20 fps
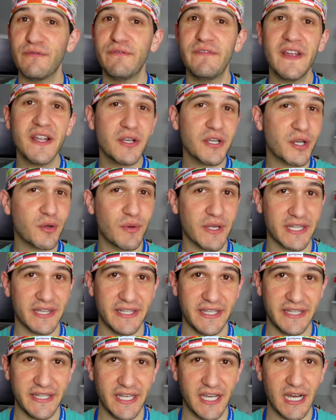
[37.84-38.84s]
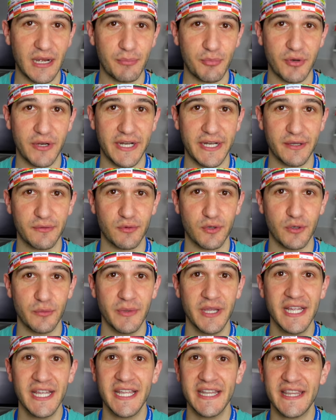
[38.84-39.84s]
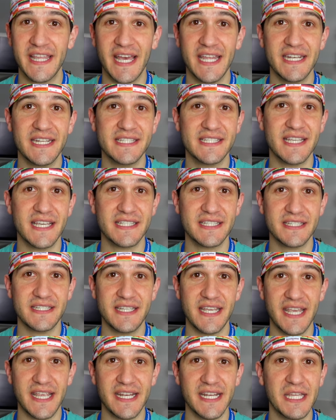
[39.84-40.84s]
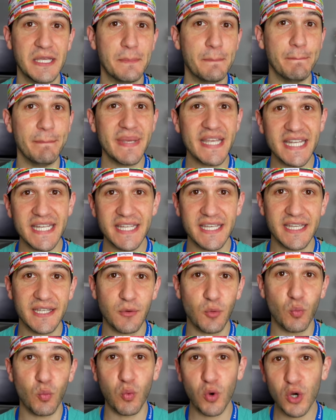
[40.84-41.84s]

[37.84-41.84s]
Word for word: very quickly in the operating room that necessitate immediate